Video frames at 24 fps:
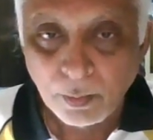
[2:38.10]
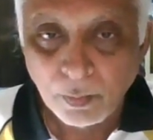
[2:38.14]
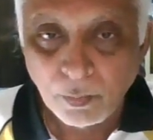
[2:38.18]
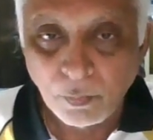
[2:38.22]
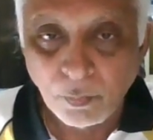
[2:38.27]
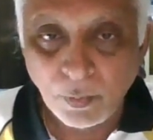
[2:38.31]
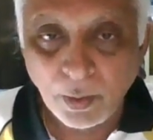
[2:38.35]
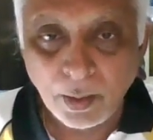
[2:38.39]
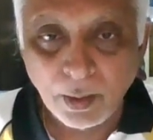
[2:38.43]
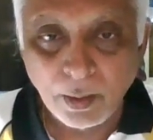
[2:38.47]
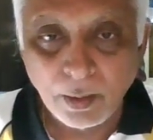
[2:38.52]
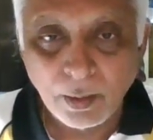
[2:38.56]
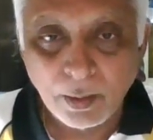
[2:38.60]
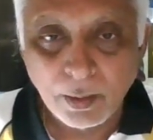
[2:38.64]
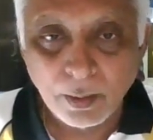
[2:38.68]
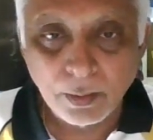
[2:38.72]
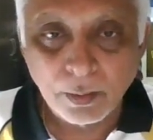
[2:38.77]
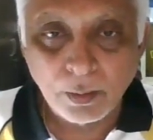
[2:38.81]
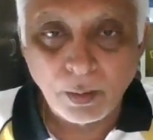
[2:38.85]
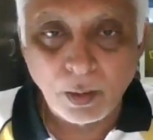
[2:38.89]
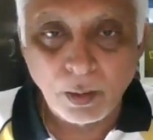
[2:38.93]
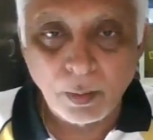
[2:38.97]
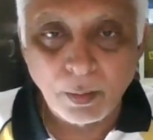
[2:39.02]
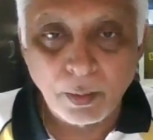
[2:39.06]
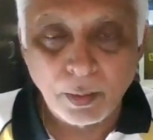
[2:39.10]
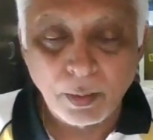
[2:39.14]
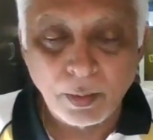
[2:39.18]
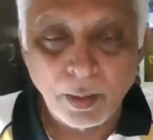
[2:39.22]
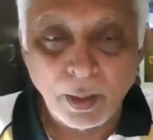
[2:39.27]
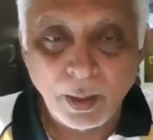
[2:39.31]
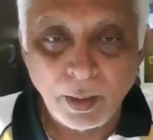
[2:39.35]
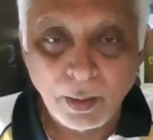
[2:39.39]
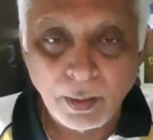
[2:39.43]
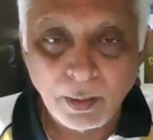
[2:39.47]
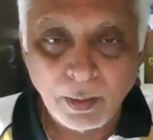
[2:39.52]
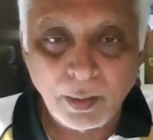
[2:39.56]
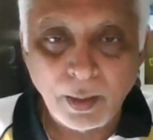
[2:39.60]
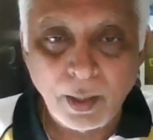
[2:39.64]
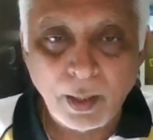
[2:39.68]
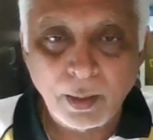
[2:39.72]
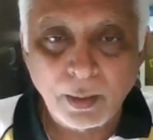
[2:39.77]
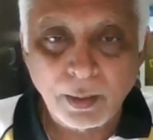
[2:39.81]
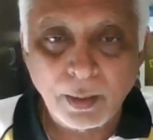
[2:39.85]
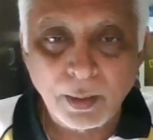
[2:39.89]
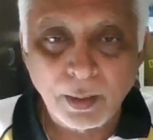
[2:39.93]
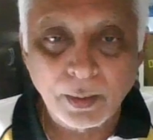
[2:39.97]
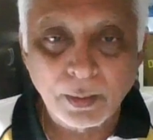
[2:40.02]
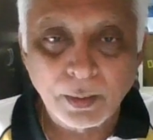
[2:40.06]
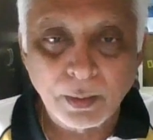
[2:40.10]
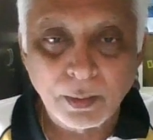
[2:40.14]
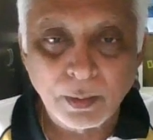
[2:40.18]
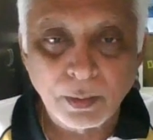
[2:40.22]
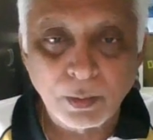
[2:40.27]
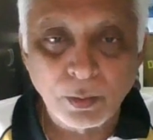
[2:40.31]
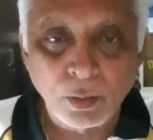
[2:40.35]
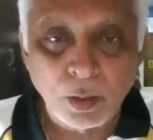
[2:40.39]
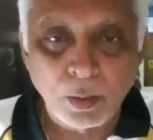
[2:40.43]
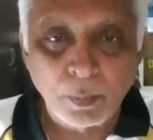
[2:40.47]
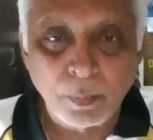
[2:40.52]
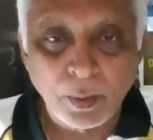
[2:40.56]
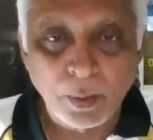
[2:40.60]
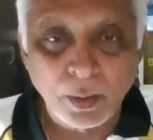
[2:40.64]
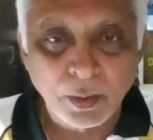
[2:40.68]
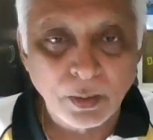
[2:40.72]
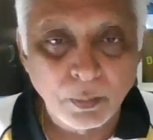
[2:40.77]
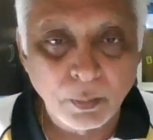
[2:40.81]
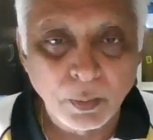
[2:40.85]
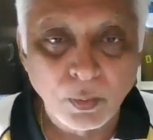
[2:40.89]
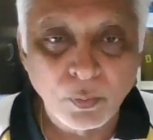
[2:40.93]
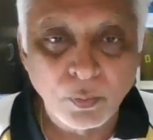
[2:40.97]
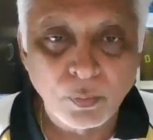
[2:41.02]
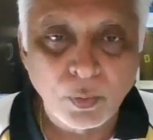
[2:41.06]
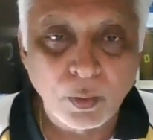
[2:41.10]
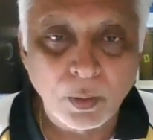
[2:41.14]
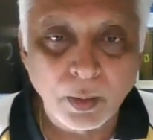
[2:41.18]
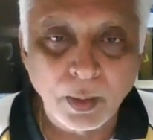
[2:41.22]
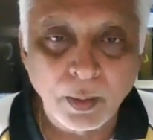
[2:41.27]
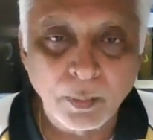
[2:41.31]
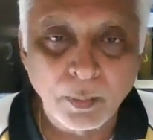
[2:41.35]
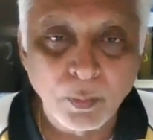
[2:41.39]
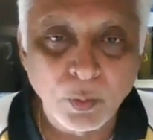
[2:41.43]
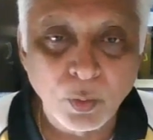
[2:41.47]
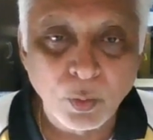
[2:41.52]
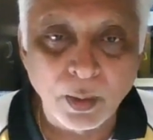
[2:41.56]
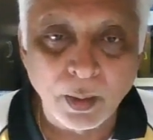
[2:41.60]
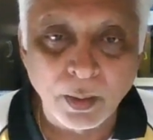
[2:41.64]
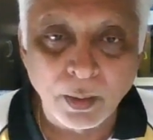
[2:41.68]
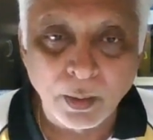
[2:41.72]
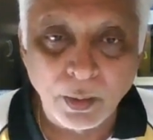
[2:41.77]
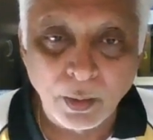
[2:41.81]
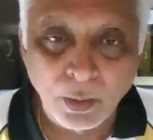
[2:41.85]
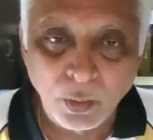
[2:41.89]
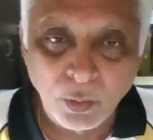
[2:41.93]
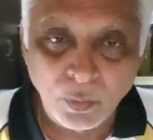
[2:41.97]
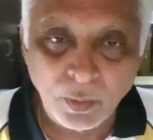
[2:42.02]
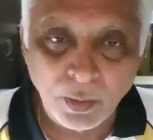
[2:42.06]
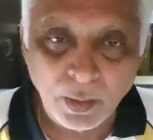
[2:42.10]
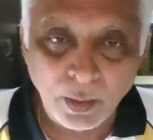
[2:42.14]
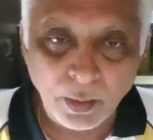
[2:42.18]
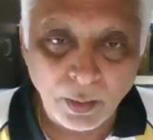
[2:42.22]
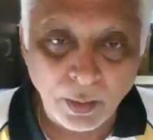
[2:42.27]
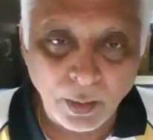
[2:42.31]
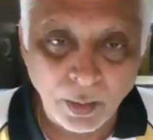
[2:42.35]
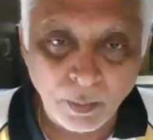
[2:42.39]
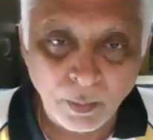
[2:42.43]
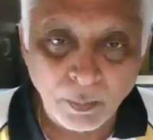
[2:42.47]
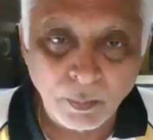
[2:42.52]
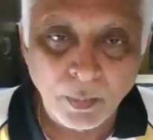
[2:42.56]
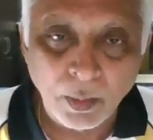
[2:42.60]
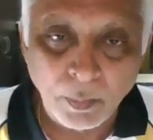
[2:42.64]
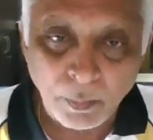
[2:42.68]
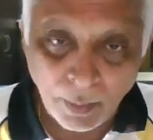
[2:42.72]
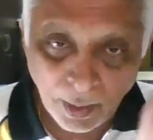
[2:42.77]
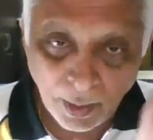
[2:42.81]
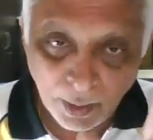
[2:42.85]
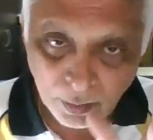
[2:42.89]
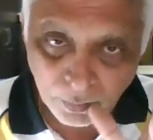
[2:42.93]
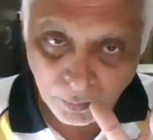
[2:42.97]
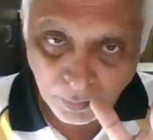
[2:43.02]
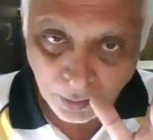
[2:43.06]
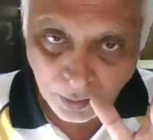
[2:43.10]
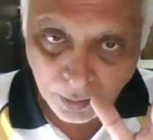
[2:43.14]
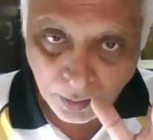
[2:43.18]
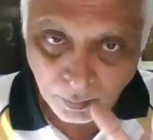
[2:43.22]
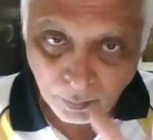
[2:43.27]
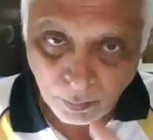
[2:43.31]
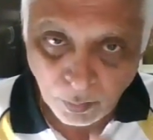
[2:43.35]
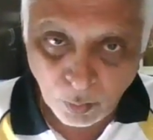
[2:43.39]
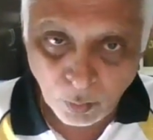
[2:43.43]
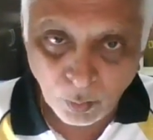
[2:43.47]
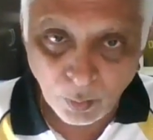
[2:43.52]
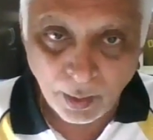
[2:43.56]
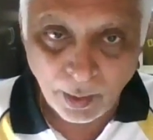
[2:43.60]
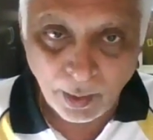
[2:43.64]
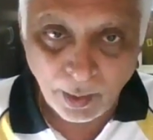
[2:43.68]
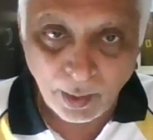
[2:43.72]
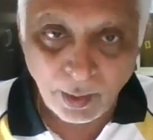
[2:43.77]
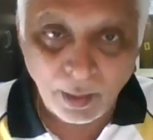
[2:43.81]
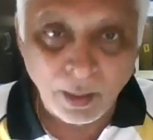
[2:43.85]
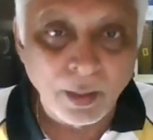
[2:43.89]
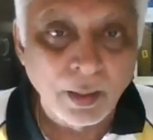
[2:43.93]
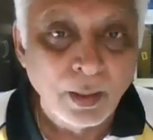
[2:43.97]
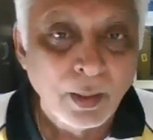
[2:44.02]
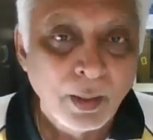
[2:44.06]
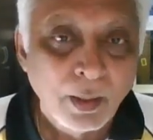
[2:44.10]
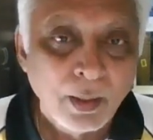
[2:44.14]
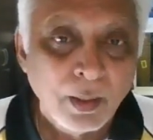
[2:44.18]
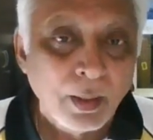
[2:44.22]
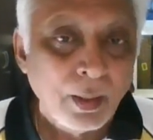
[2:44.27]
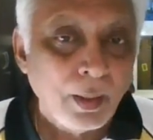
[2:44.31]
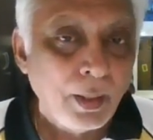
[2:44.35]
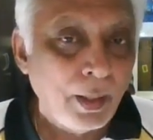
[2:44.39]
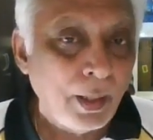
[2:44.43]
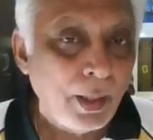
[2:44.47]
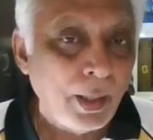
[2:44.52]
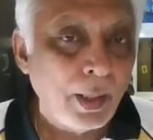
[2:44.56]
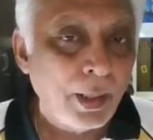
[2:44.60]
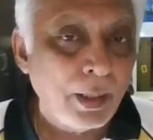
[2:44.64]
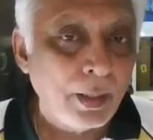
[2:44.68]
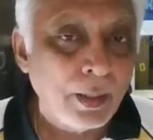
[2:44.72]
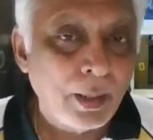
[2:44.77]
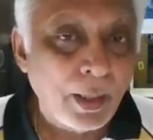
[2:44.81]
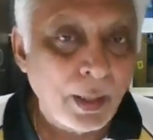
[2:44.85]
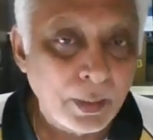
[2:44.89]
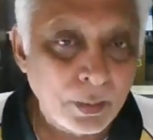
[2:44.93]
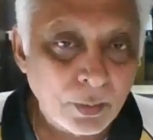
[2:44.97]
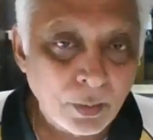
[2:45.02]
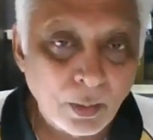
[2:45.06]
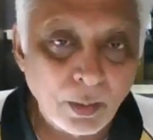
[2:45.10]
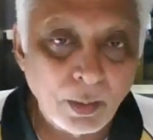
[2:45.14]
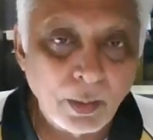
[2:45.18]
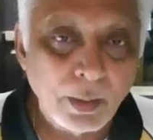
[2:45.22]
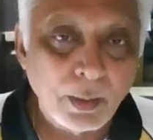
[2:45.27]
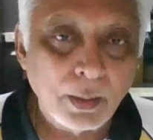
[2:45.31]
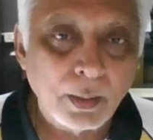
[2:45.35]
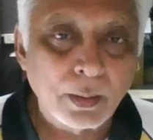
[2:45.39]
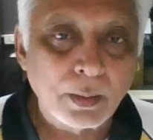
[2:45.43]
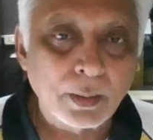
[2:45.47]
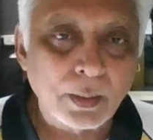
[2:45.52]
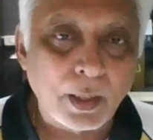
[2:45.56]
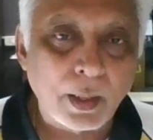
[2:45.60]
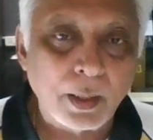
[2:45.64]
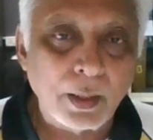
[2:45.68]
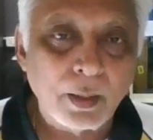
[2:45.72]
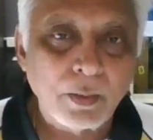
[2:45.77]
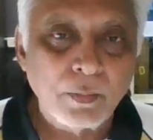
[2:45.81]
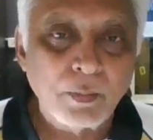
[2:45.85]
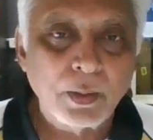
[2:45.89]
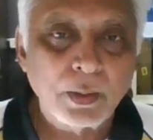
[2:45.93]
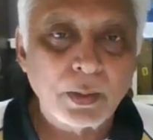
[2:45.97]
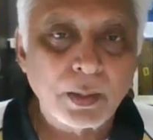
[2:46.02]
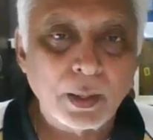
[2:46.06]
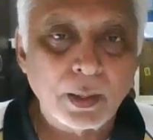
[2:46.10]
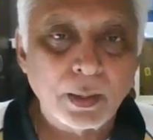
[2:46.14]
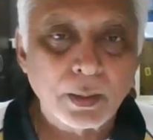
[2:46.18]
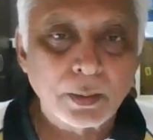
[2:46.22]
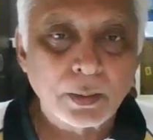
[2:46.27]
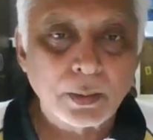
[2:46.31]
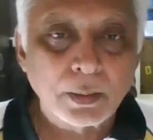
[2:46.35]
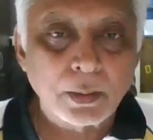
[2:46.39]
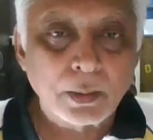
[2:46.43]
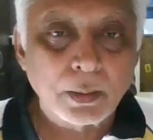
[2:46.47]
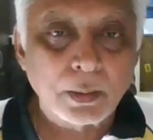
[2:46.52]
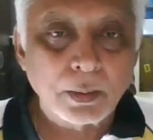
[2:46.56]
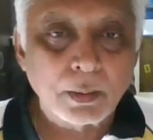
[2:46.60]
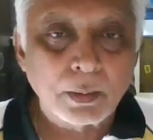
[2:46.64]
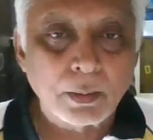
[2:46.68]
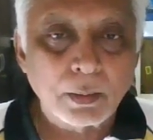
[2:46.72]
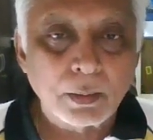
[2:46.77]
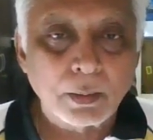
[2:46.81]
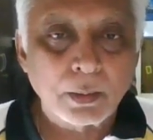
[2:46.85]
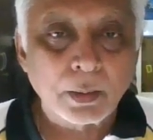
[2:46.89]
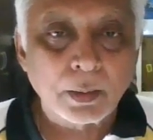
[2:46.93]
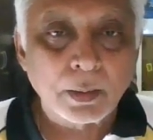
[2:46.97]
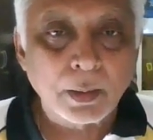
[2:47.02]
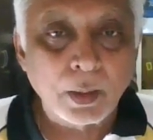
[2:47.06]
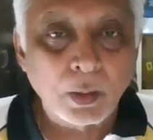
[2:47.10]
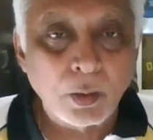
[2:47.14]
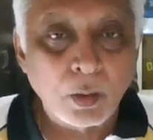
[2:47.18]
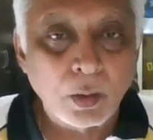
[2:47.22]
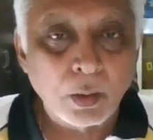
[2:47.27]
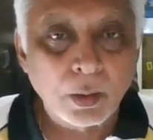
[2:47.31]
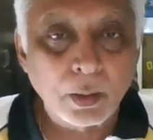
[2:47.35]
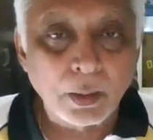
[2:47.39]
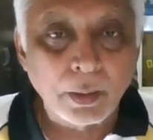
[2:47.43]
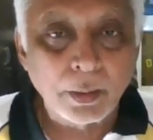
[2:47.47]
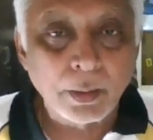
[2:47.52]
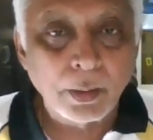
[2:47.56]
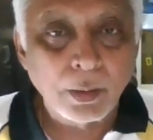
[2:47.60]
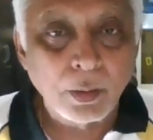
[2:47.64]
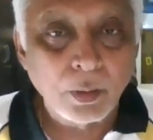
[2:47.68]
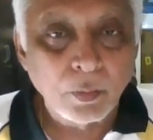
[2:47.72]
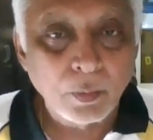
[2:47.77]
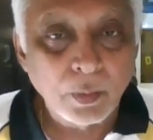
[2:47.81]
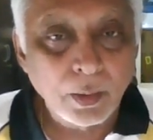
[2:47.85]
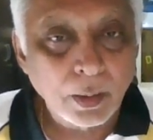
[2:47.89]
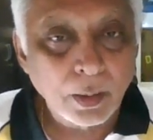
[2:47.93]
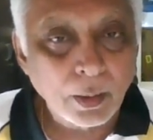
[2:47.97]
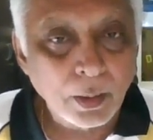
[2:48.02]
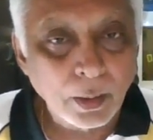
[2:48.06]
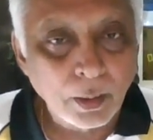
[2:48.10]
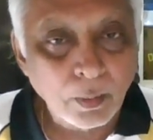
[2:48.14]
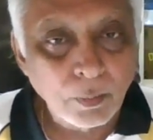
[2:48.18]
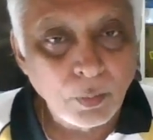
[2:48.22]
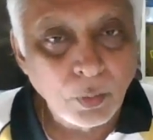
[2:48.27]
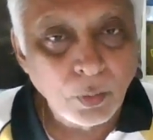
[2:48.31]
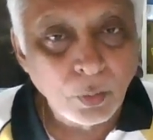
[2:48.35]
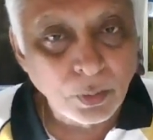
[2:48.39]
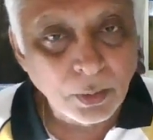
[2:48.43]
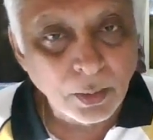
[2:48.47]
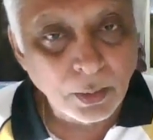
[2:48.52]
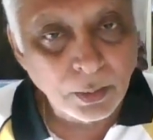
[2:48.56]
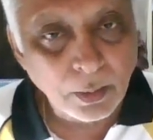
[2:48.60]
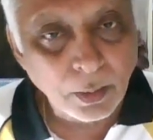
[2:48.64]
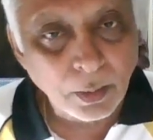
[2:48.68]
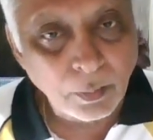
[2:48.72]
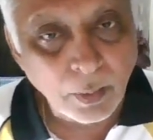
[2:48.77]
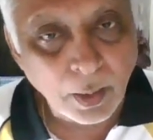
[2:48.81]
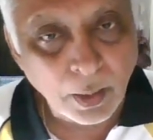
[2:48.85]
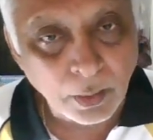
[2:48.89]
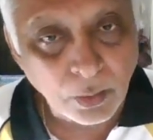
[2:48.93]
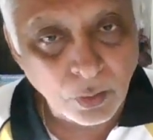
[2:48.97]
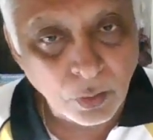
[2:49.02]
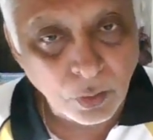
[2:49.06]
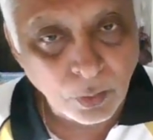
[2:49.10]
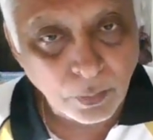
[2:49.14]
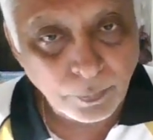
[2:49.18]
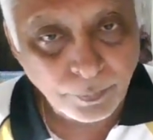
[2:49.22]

When it is not, then in that case it is not possible for them to continue with the game. The match will come to an end, and naturally the side which has cannot continue with the game loses the match,